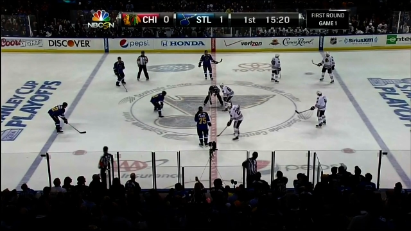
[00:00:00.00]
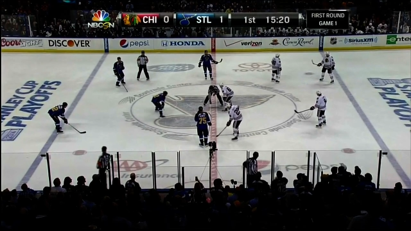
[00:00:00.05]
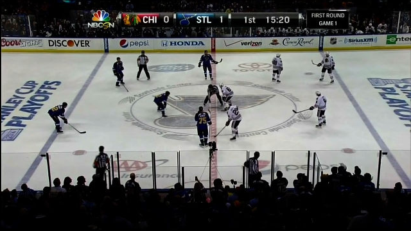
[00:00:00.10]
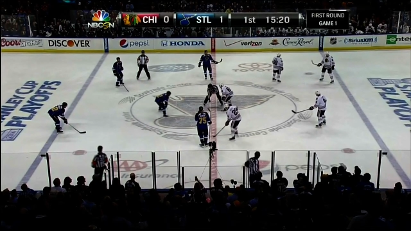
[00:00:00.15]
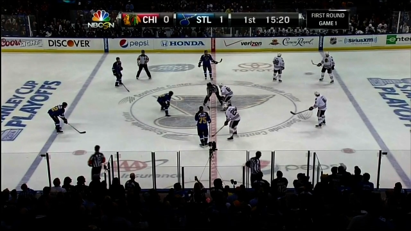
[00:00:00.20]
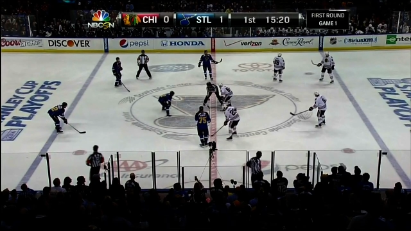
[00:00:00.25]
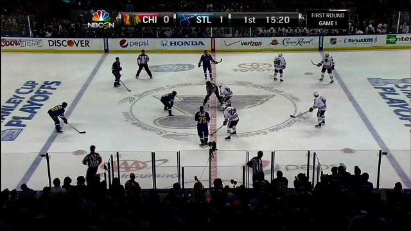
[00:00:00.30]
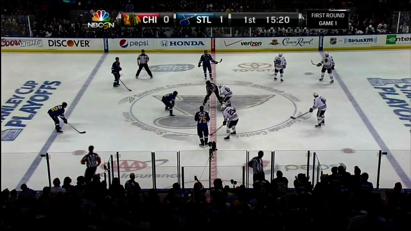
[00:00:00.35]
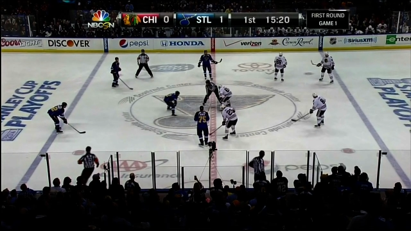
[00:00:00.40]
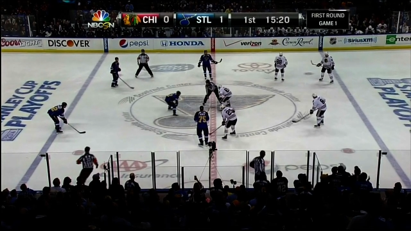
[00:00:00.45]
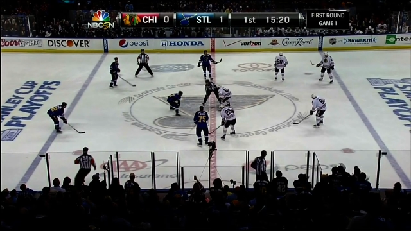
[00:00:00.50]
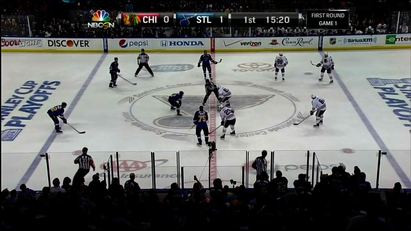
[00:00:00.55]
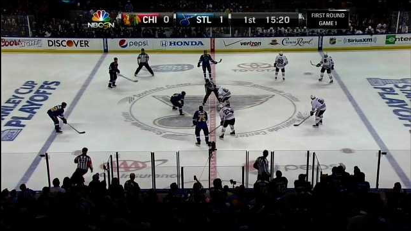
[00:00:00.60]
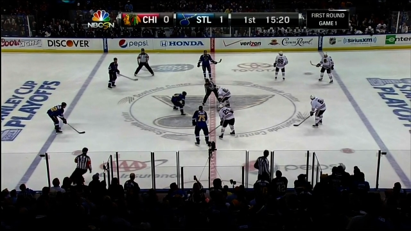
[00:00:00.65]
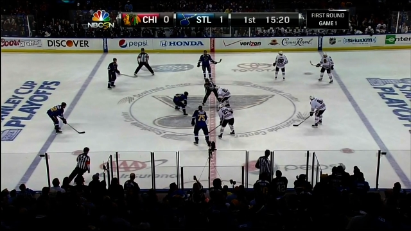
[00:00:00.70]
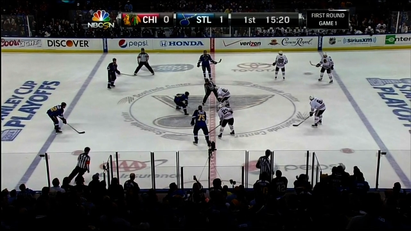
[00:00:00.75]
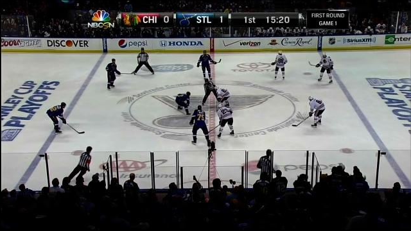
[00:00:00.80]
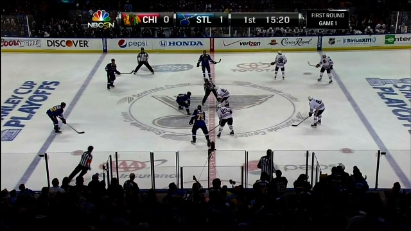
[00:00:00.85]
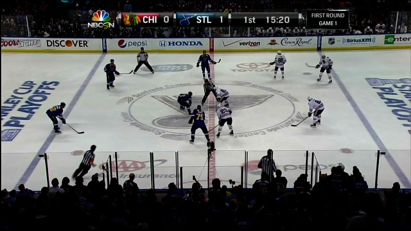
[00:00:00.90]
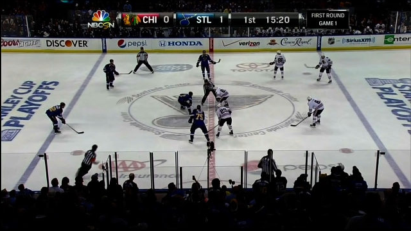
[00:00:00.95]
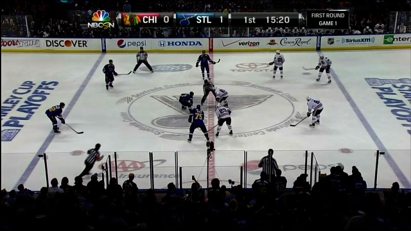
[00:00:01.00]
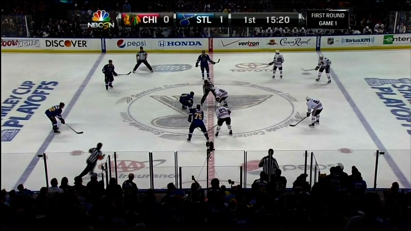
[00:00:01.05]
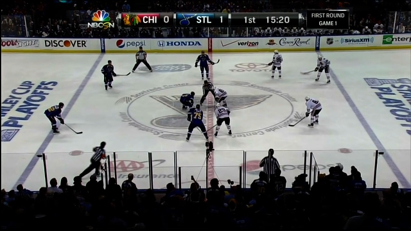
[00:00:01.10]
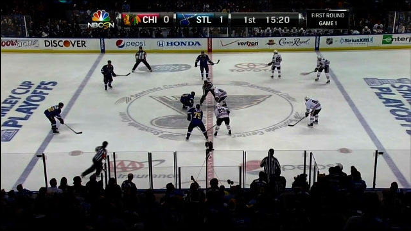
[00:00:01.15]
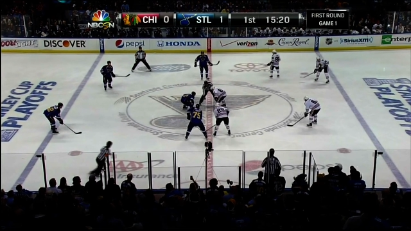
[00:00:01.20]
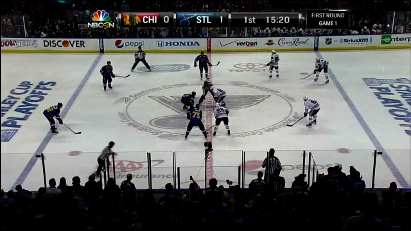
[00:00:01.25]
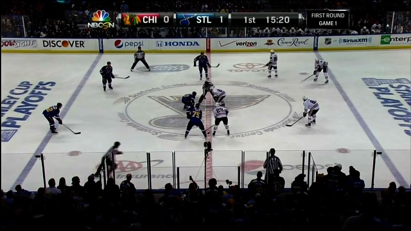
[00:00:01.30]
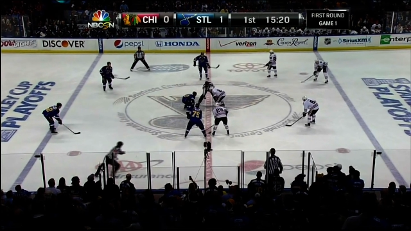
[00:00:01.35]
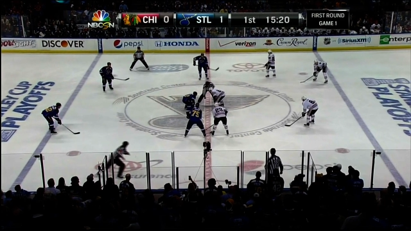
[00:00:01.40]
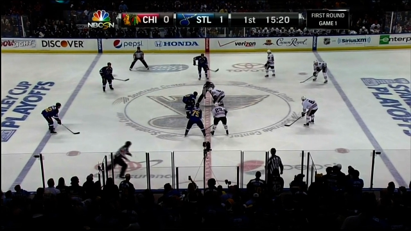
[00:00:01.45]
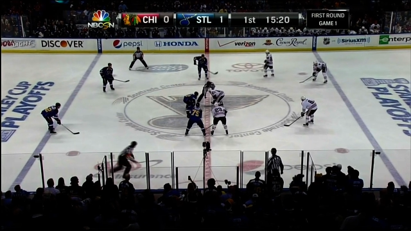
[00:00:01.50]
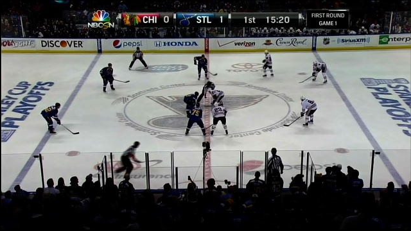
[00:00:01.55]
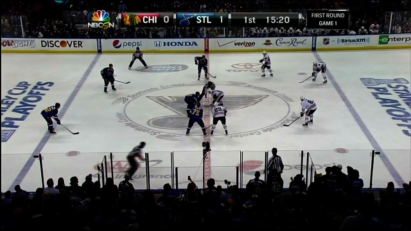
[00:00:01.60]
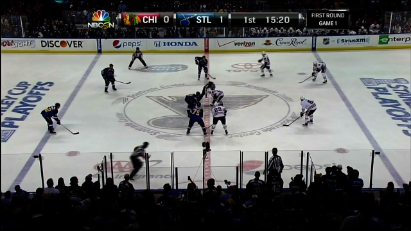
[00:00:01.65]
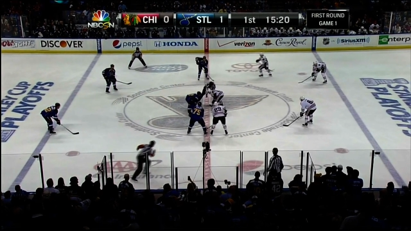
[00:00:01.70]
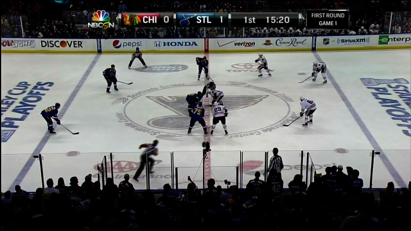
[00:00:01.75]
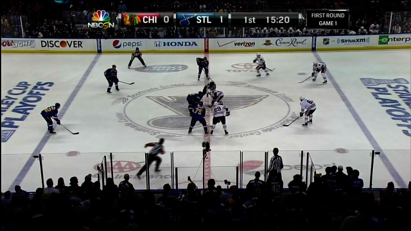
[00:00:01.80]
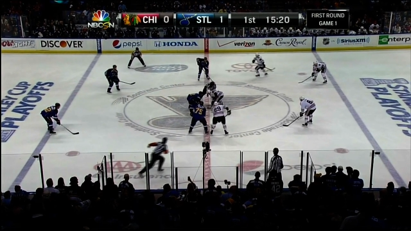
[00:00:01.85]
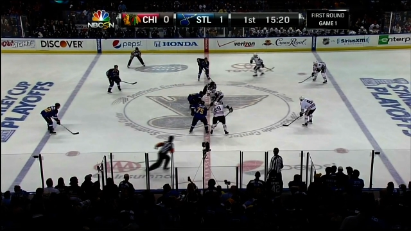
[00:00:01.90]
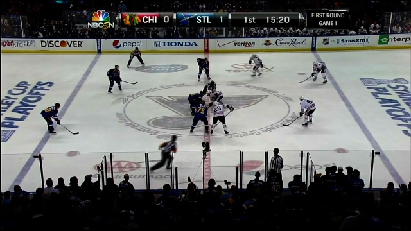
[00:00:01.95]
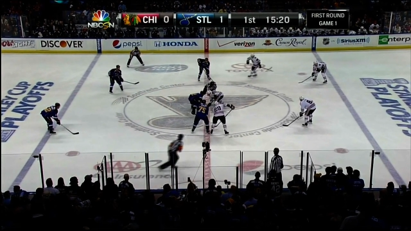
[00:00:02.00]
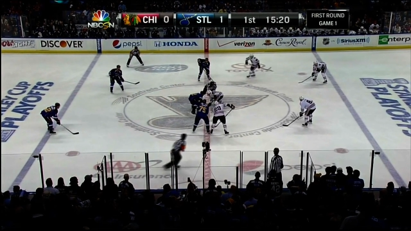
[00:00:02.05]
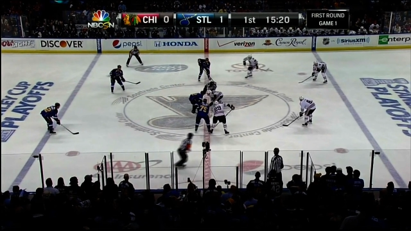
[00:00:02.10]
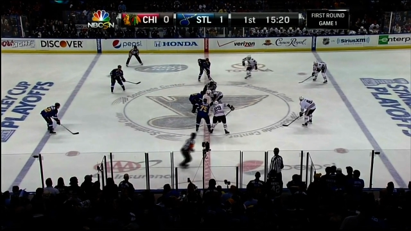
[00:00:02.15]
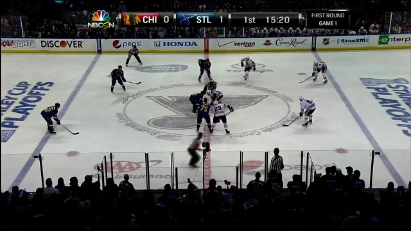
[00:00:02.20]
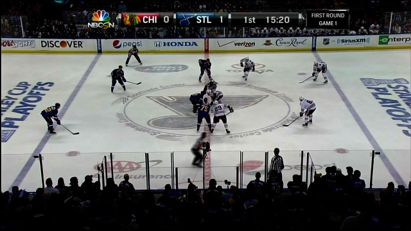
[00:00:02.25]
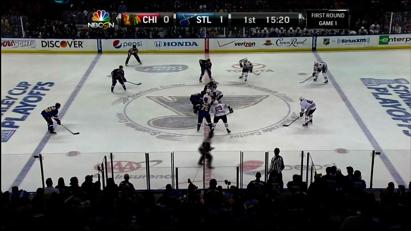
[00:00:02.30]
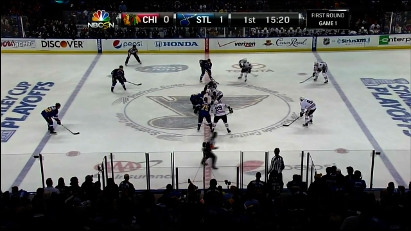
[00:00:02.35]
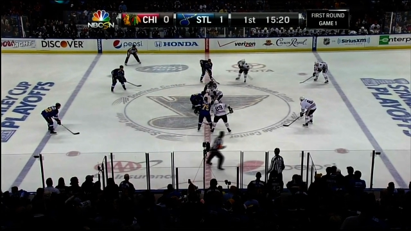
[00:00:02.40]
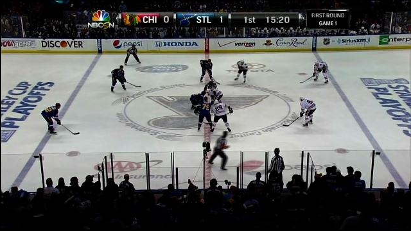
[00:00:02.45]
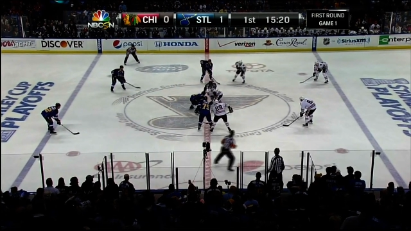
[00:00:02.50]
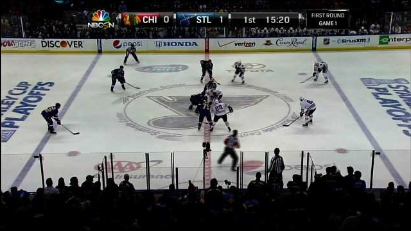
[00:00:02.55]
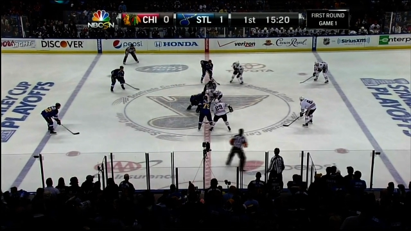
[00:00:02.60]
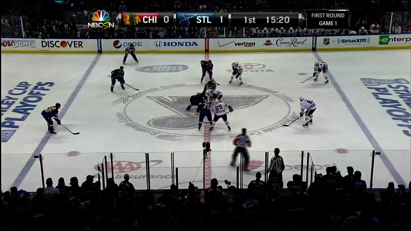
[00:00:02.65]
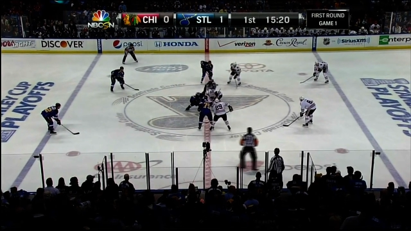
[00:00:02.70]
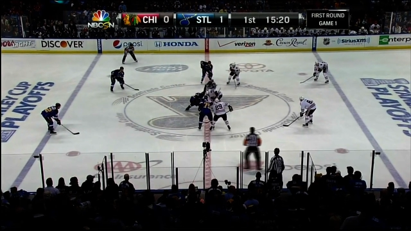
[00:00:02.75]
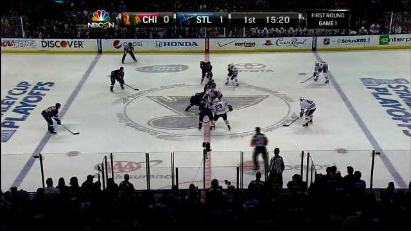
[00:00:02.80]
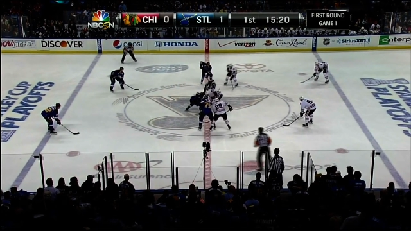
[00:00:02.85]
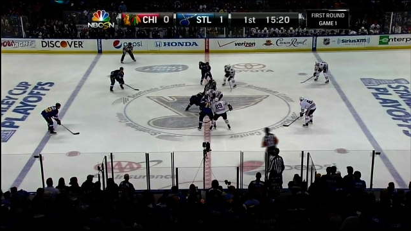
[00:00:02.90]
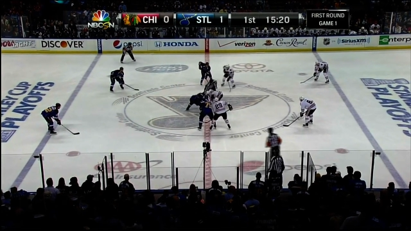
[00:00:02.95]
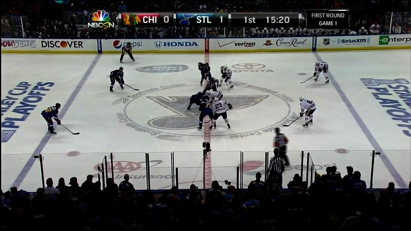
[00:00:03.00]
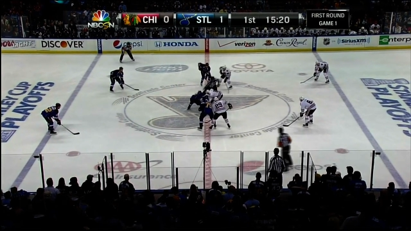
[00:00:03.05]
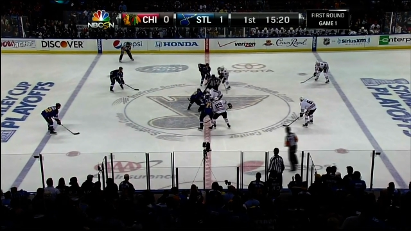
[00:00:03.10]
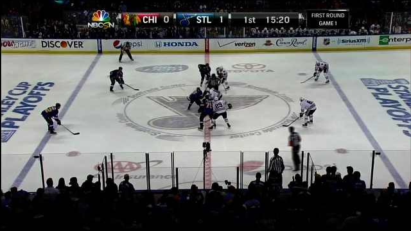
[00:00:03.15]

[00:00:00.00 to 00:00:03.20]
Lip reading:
No face is visible, so there are no lips to read.